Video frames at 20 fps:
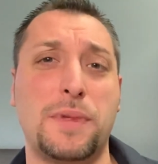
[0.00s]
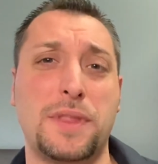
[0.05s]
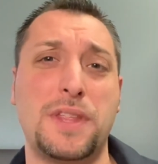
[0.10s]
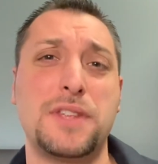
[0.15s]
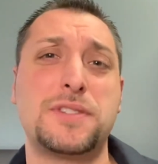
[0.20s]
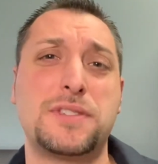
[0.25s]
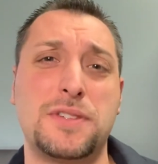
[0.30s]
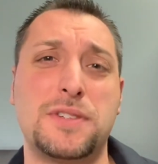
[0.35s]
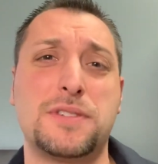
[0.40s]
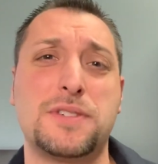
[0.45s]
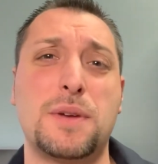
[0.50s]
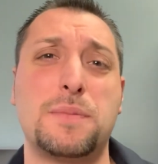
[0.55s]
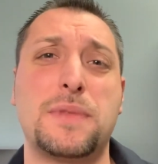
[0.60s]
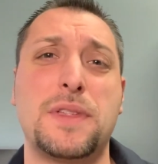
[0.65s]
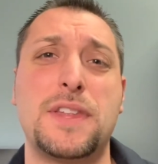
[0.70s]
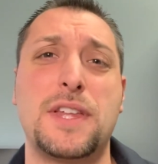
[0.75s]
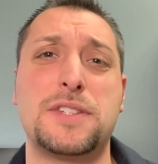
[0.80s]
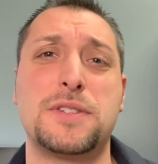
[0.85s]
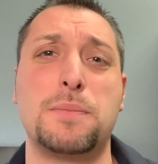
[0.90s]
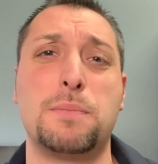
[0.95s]
And this is
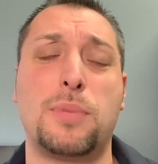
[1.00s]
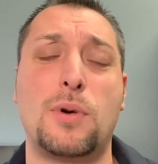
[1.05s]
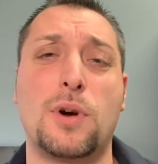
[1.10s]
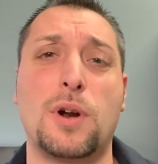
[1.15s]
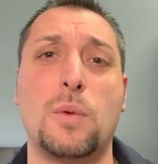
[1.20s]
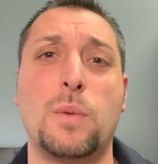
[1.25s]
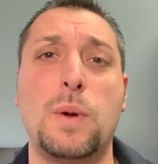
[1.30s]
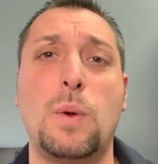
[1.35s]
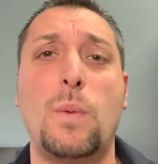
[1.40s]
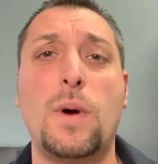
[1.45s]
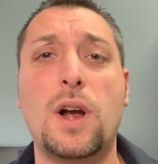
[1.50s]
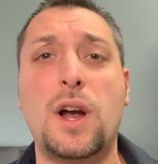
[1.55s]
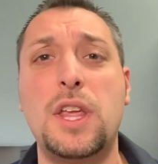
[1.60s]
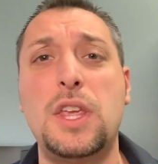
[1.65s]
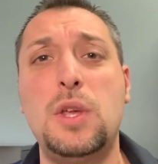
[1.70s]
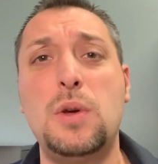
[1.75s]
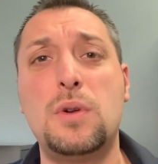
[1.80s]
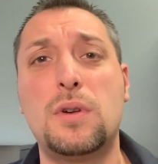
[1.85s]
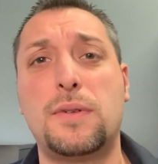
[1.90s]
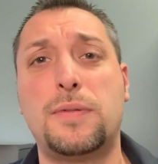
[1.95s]
something that's important. We wear a
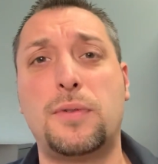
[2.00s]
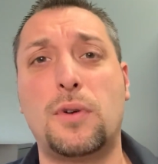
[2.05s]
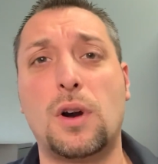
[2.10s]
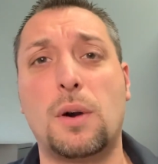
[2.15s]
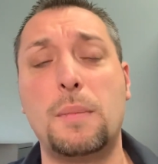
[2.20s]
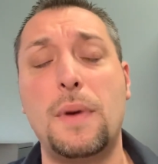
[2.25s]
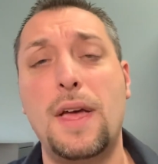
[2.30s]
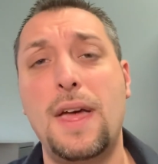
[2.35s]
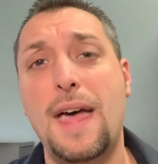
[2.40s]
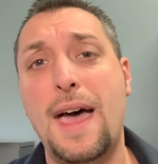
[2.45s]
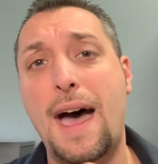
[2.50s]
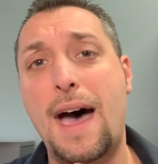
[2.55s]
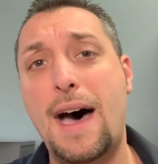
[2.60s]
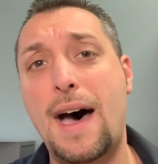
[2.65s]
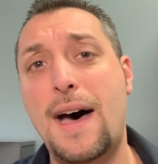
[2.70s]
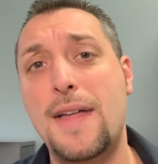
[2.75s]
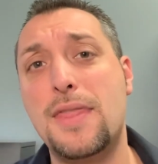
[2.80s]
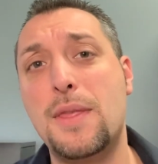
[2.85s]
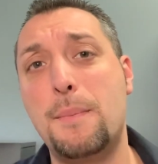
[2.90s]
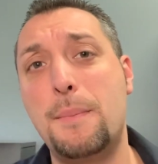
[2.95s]
uniform
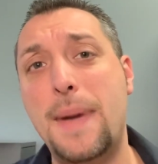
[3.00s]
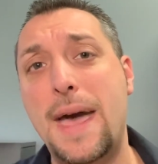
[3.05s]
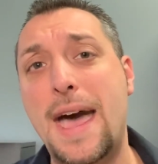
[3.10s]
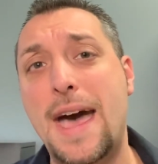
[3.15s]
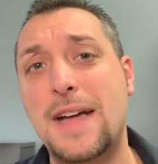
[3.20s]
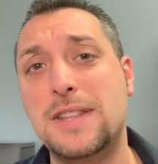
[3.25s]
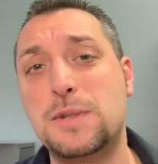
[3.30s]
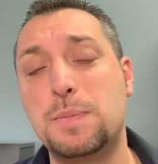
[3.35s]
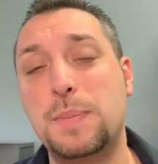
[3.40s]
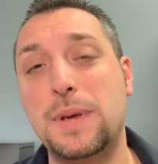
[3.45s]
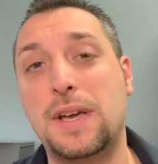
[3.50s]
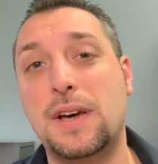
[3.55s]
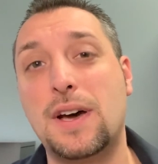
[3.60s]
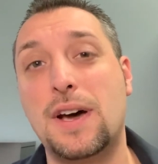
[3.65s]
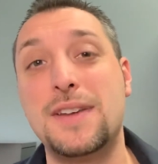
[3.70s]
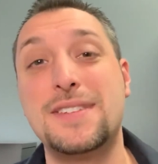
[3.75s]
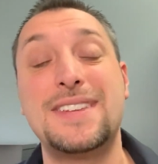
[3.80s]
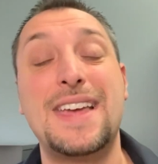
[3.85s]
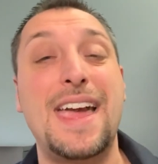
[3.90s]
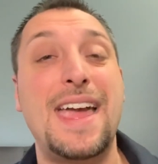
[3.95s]
on the mats
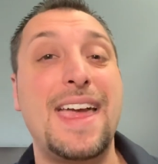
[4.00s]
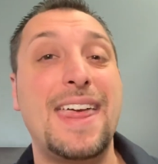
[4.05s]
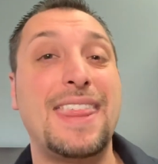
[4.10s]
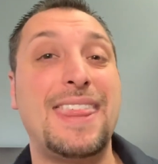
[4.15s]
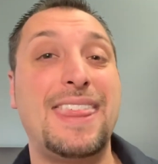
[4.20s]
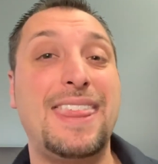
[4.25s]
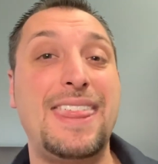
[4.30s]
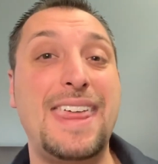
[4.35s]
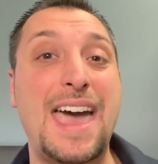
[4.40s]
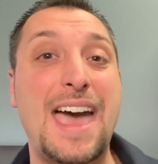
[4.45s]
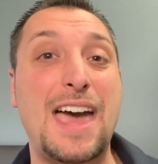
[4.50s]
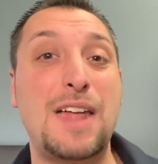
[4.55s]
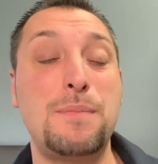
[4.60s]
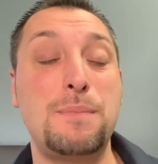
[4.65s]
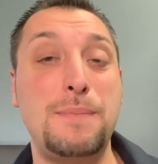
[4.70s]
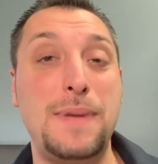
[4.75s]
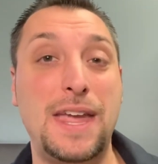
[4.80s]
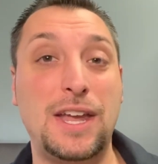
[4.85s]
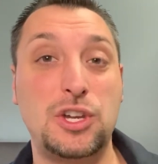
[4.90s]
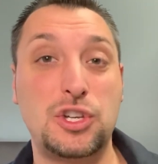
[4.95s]
because that
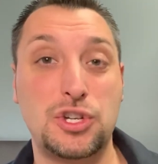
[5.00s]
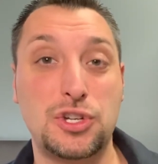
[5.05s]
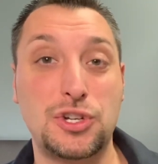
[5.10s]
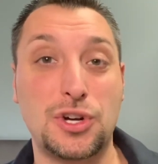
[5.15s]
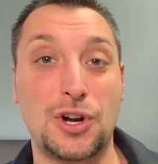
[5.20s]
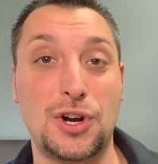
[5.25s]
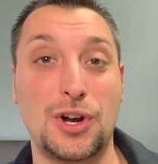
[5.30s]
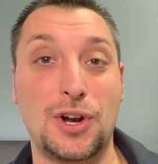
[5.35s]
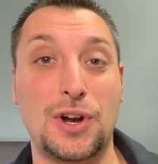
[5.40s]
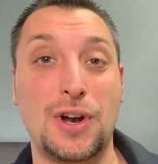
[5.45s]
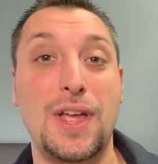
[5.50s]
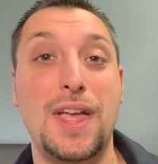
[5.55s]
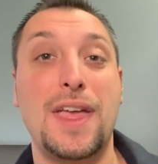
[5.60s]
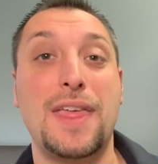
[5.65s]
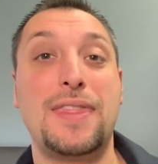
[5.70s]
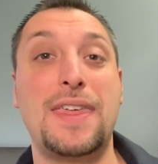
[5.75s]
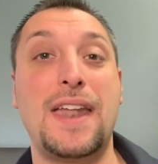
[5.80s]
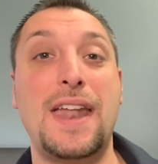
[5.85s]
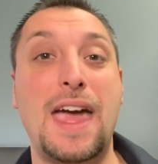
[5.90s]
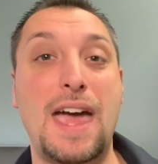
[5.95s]
makes sure
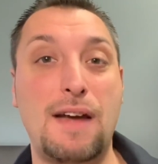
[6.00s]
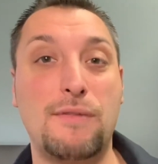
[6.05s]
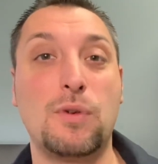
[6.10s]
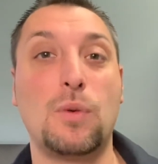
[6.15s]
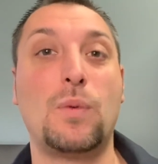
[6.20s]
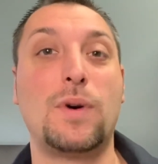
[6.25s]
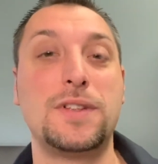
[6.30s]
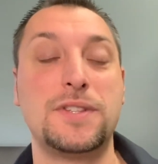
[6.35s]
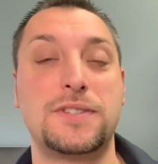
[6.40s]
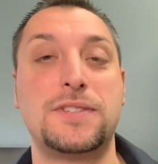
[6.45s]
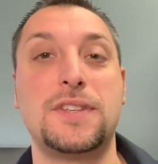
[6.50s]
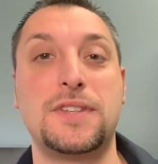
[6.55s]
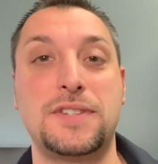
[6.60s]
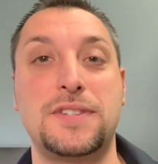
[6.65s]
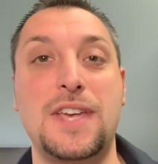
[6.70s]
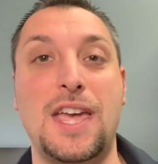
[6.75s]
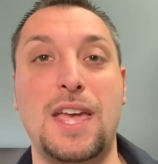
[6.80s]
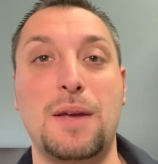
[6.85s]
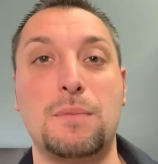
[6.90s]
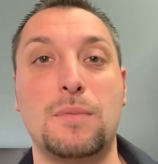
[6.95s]
that everyone's the
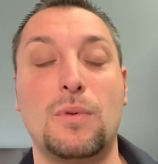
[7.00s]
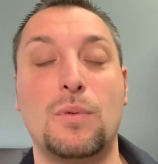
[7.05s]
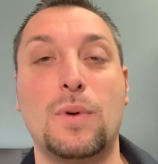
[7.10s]
same.